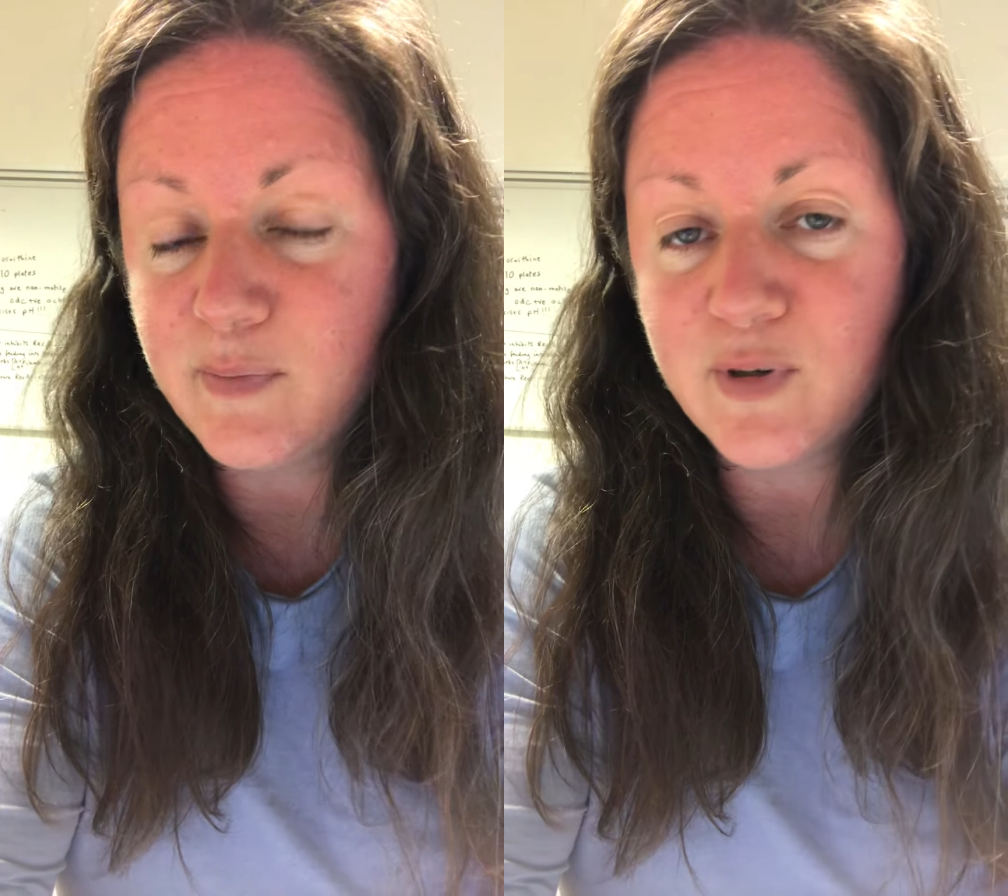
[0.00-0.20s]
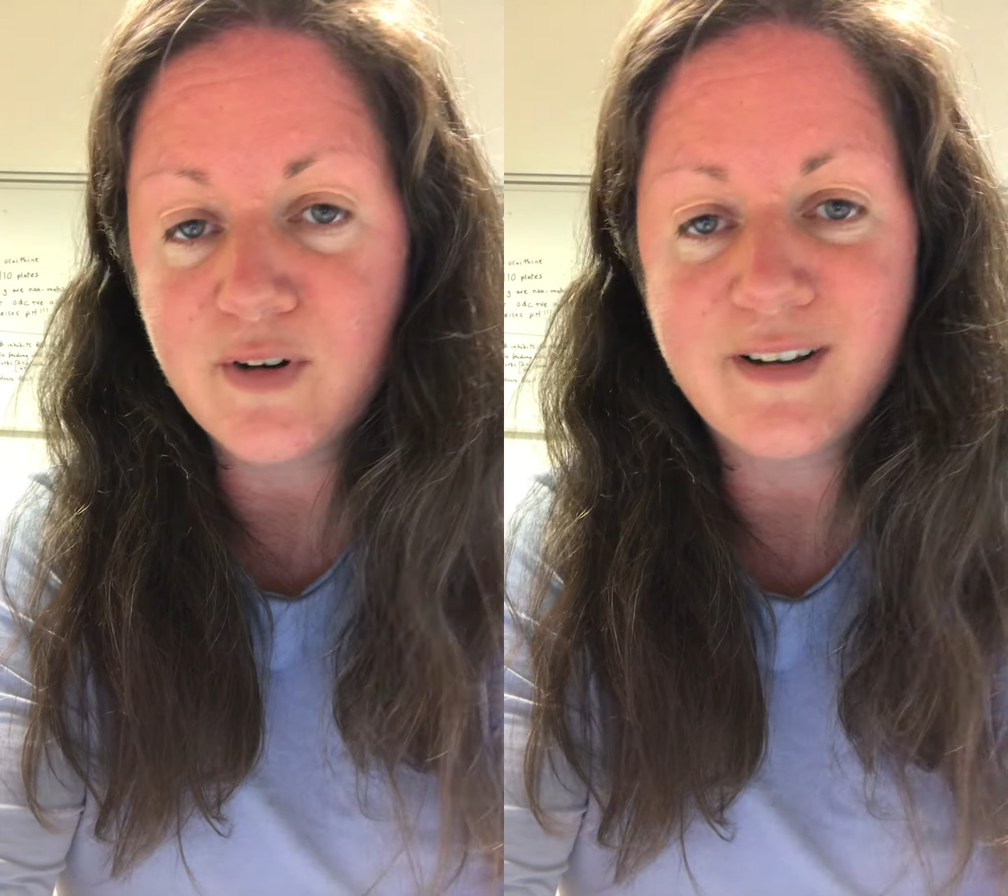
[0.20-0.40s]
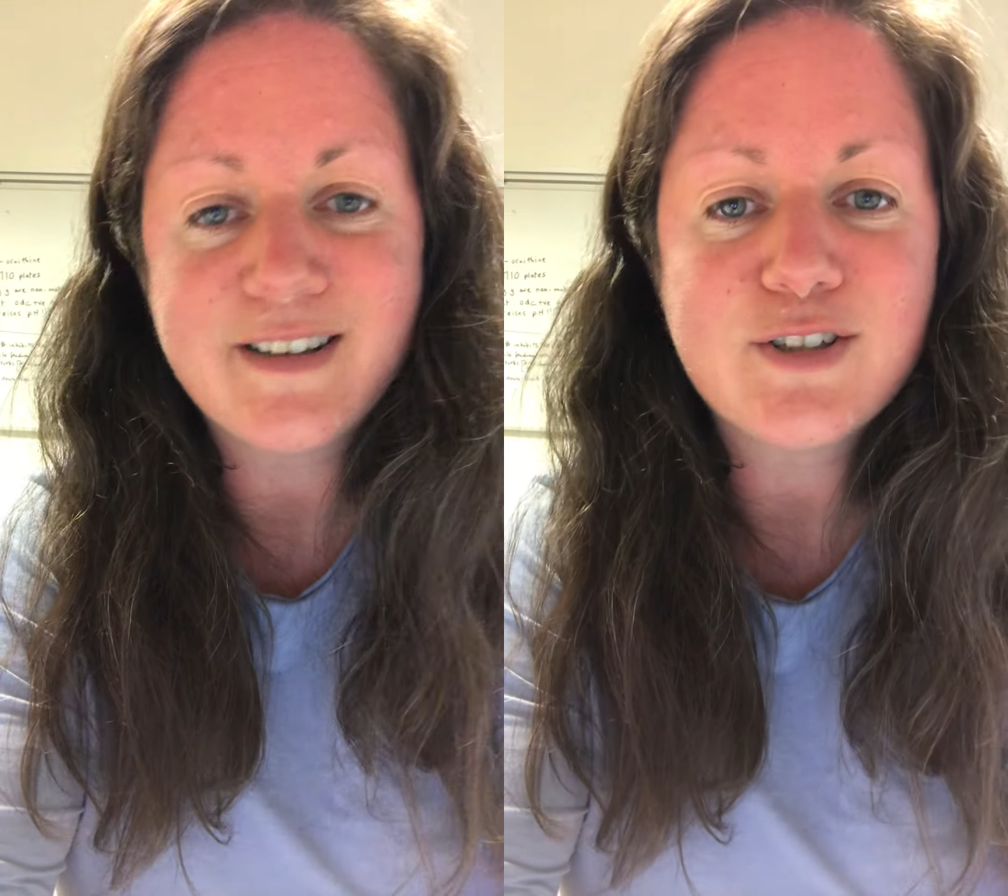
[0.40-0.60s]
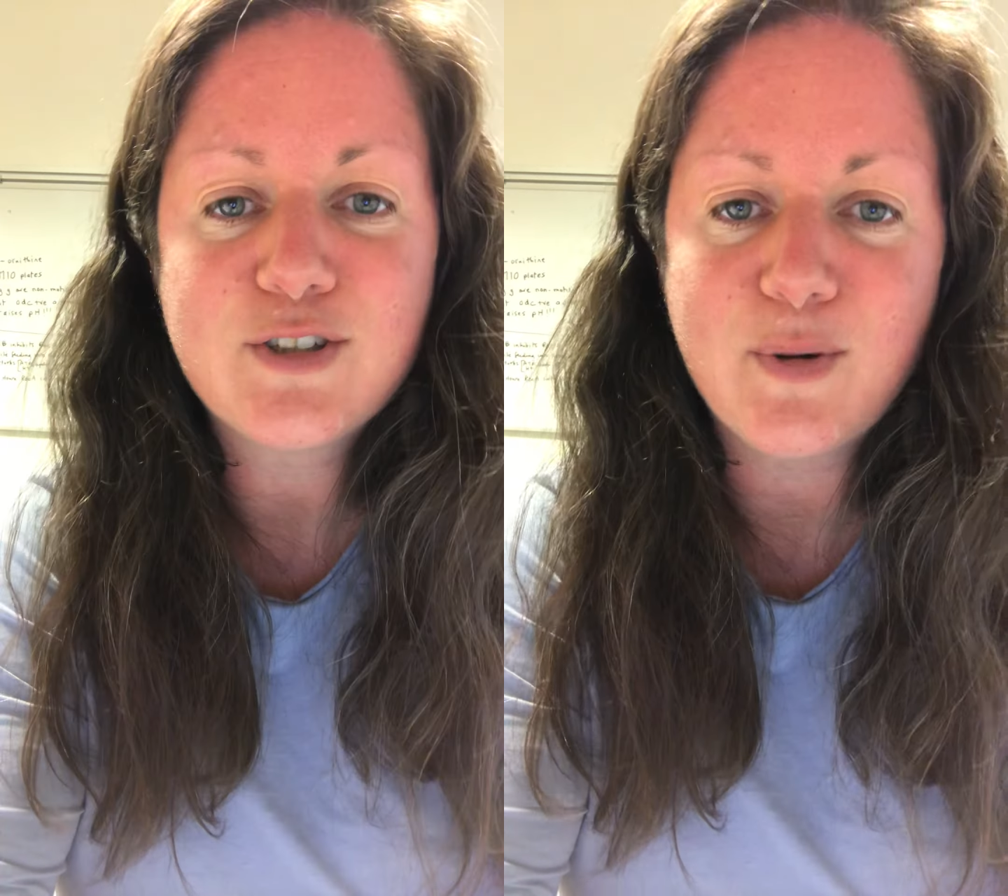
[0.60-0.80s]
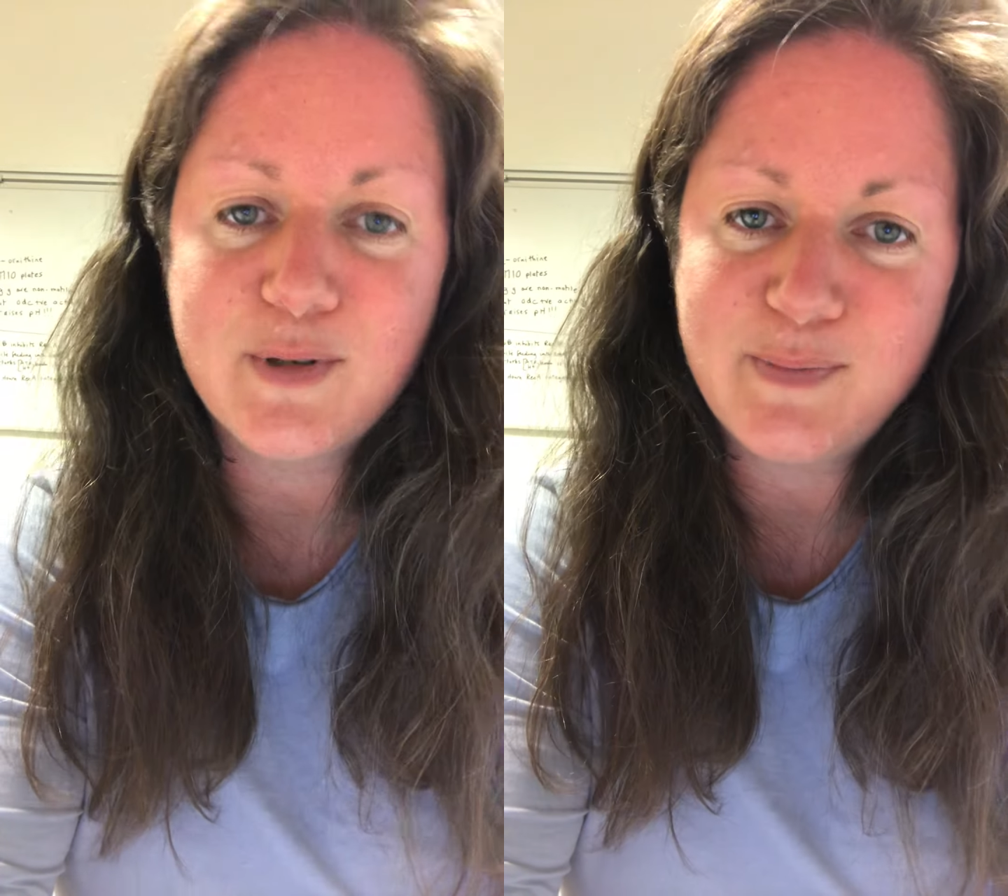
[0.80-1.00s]
but
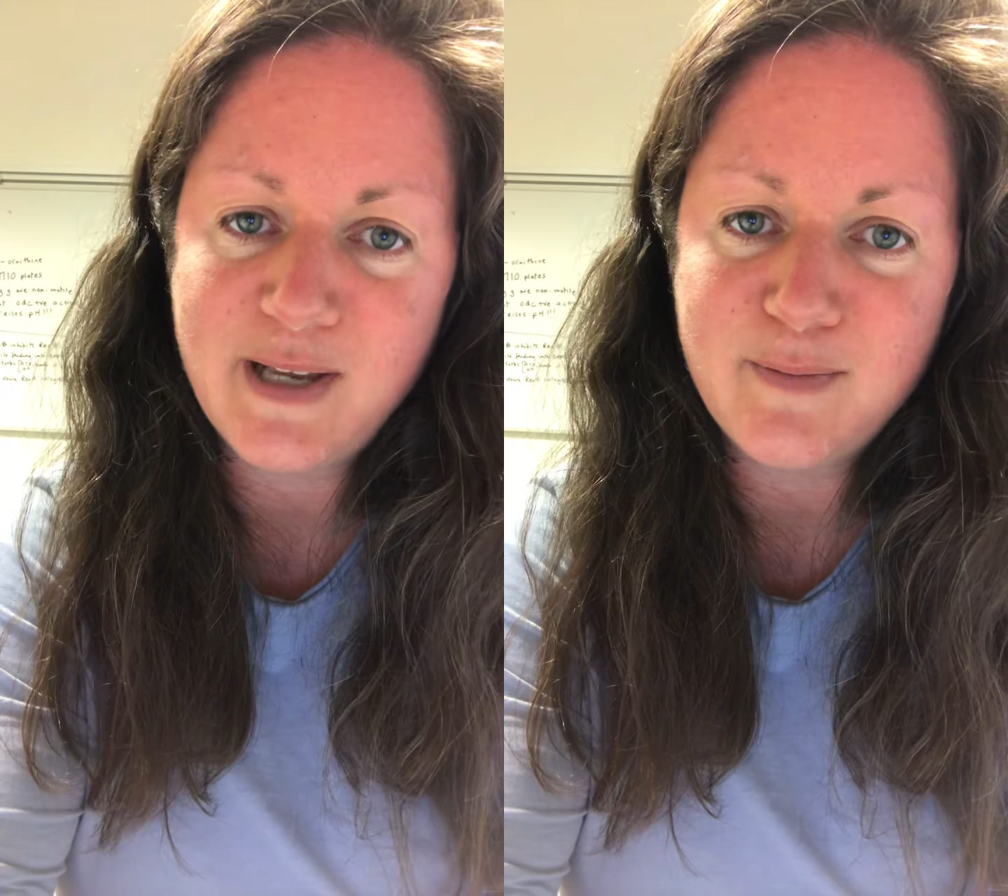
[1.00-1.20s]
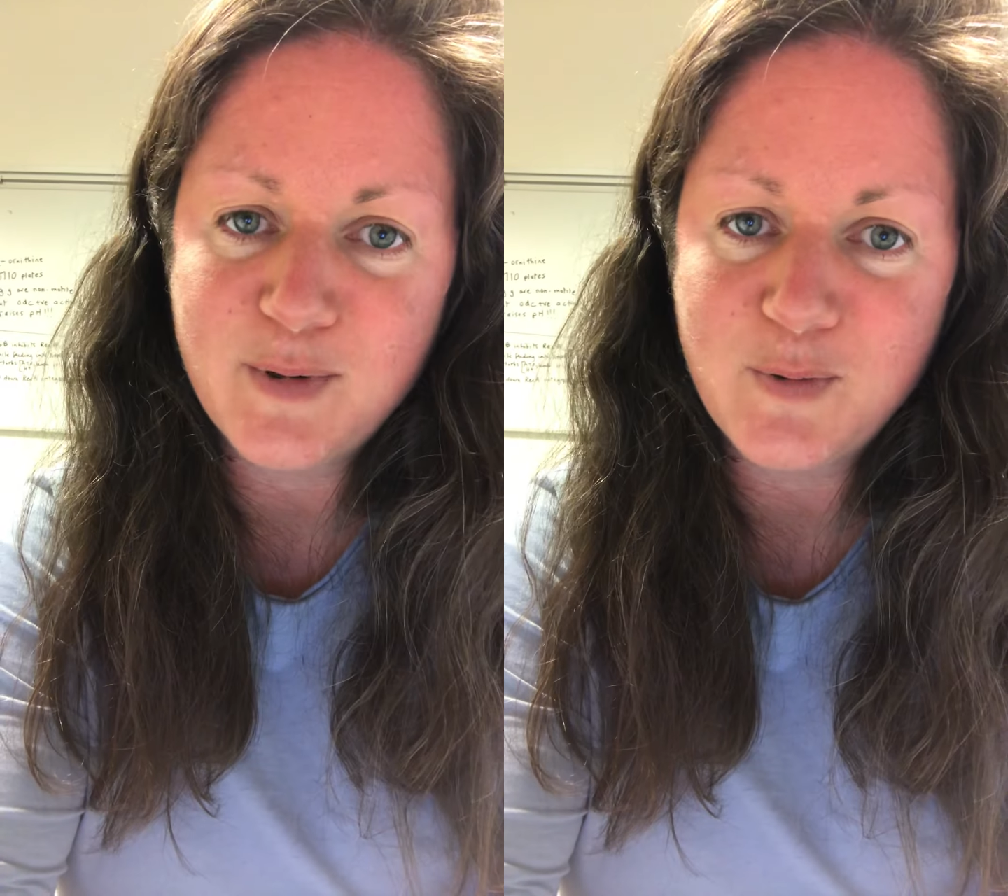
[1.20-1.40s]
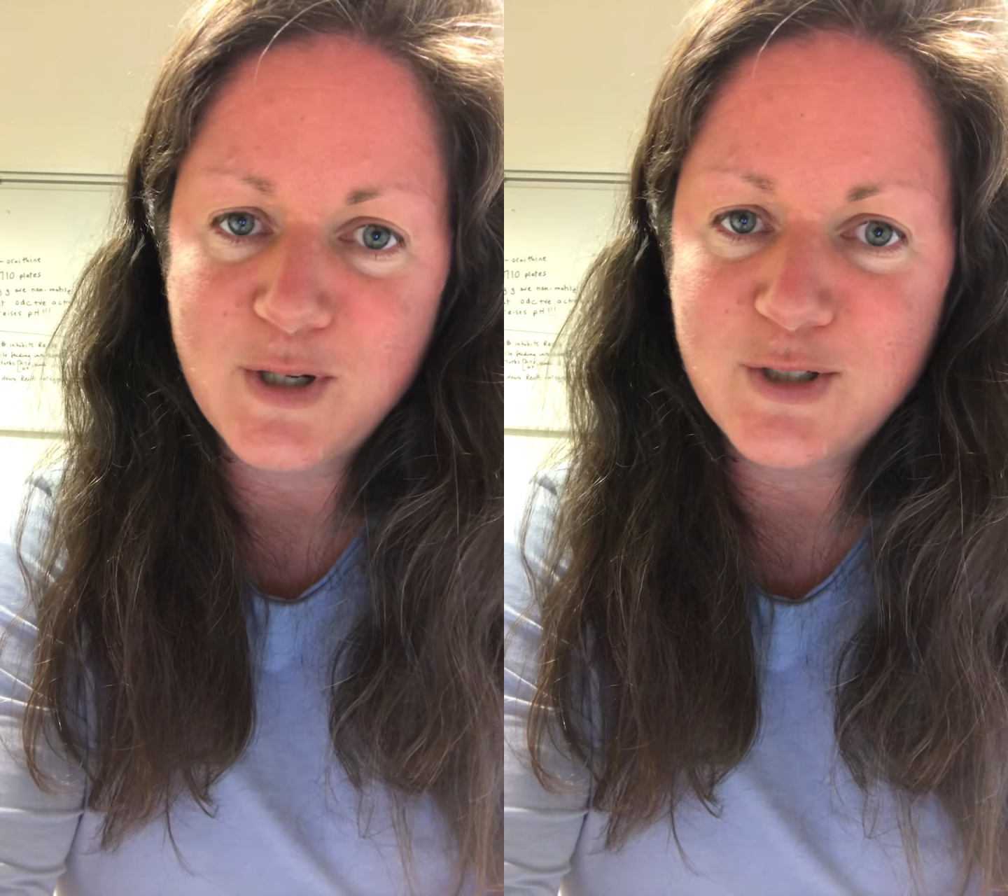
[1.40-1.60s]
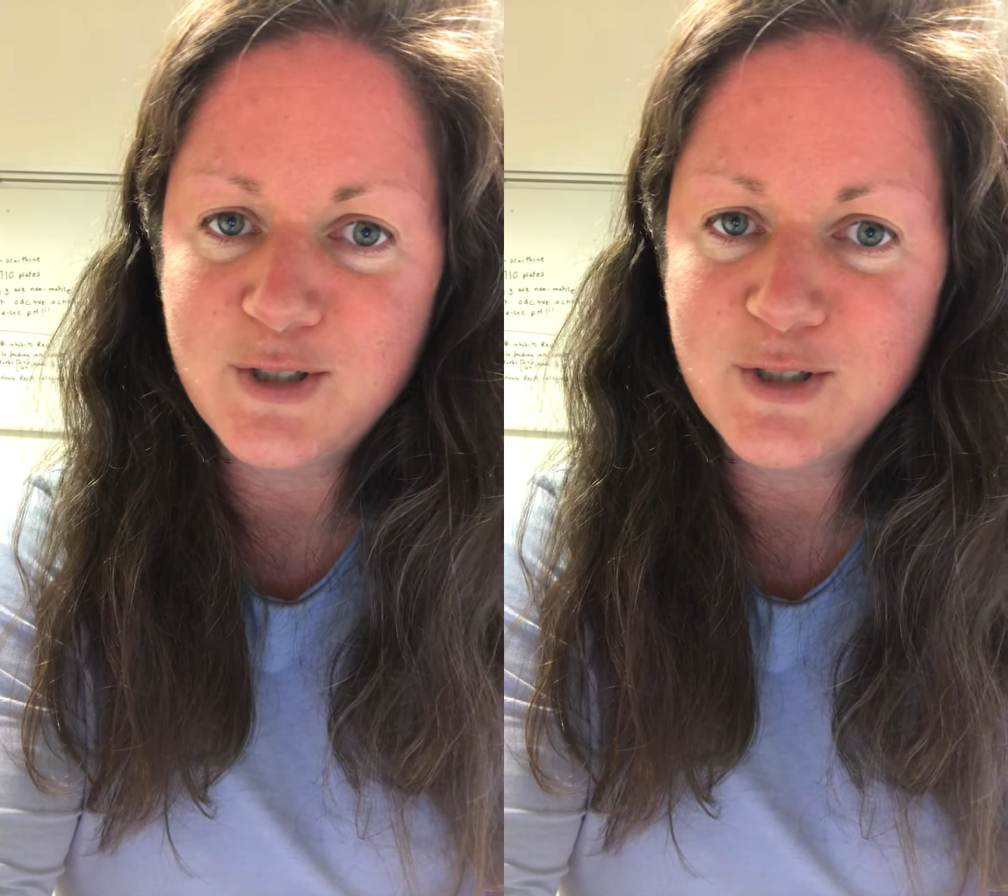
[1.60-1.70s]
there's so much paperwork